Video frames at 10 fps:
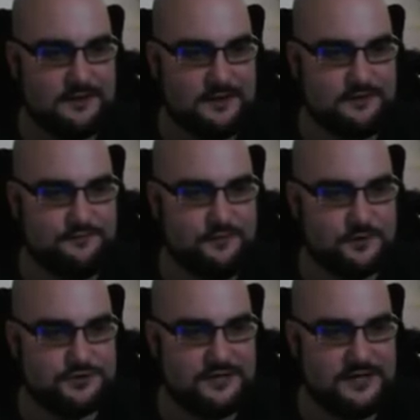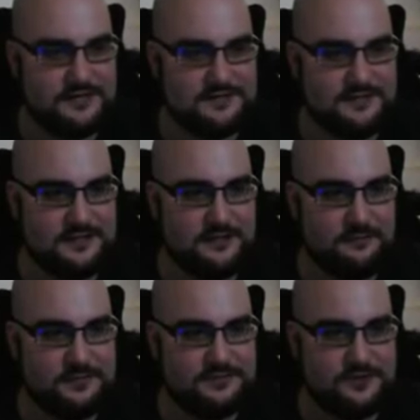Unfortunately, it is a little
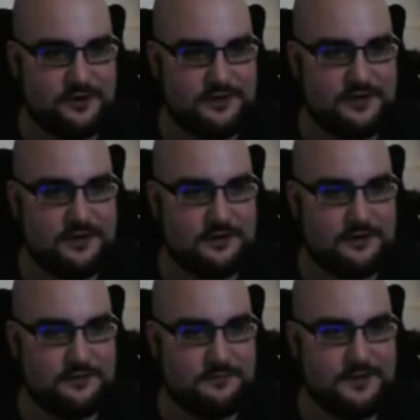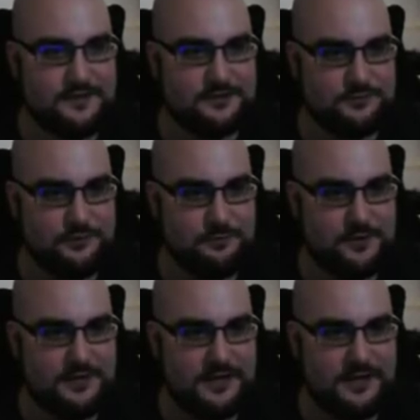bit dark here because when you put a
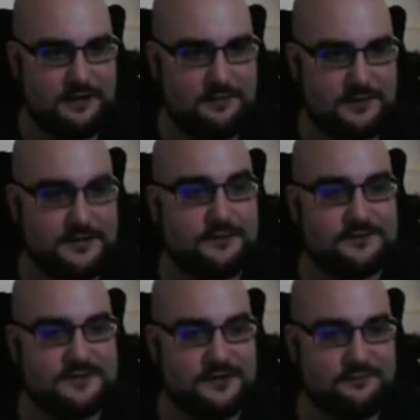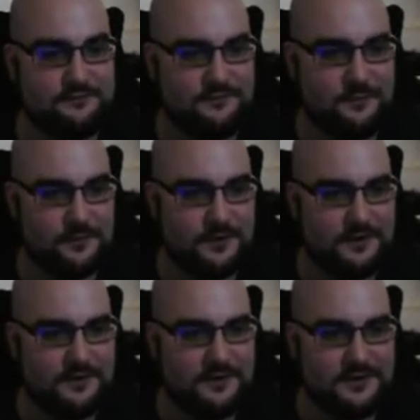light up on here on the second floor,
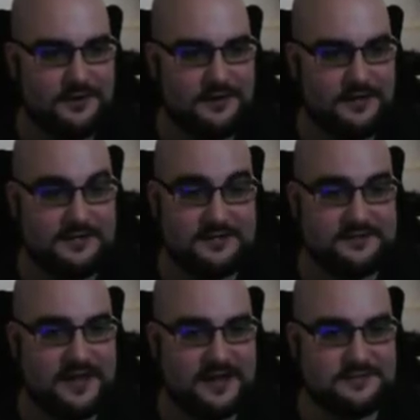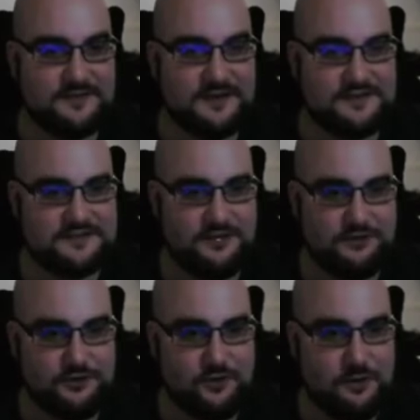it doesn't activate until
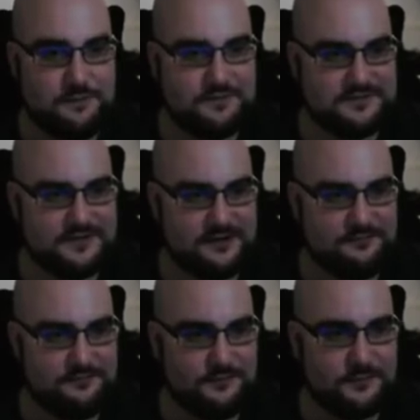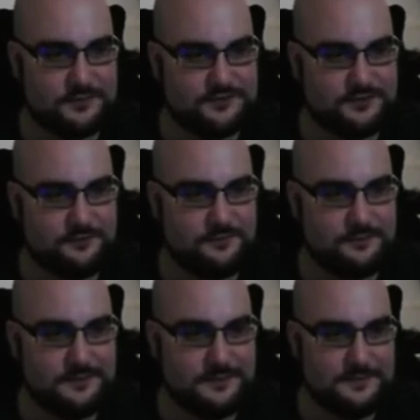you go up on the second floor, so
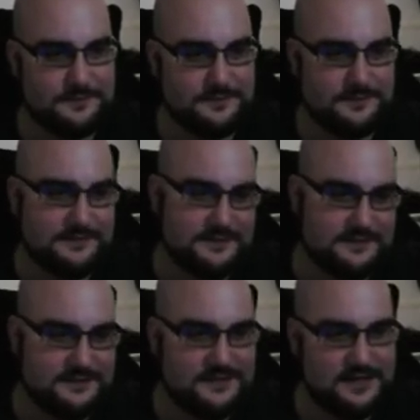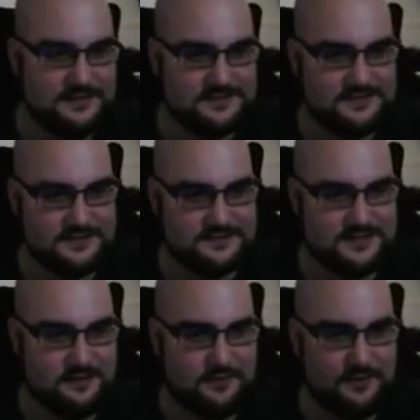it kind of sucks
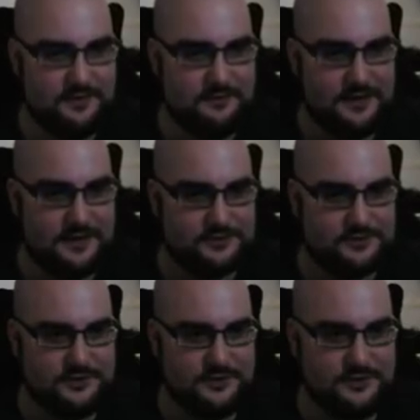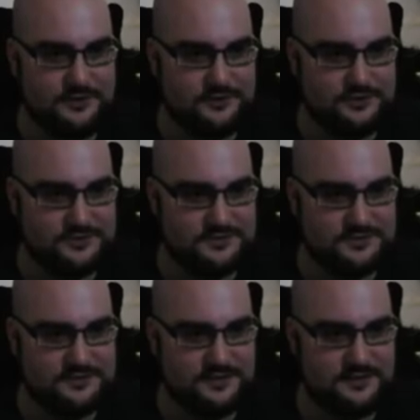that way. I think I might actually adjust
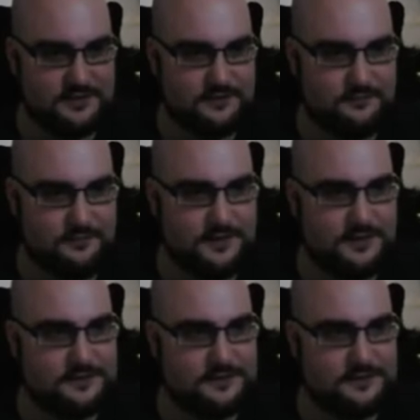this a little bit.